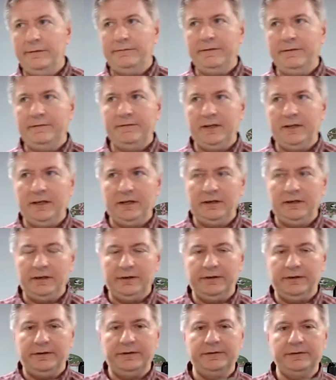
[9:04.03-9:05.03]
15
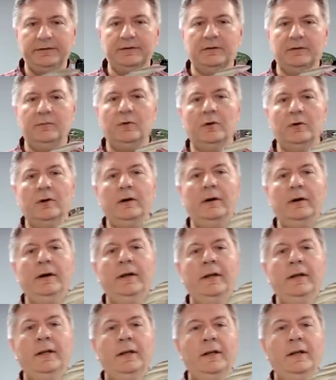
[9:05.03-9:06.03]
years or more,
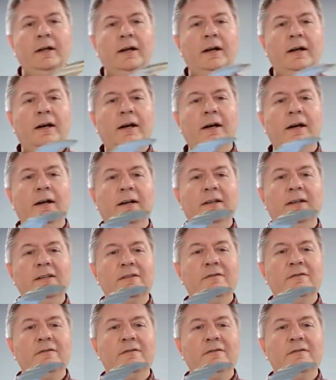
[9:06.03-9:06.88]
his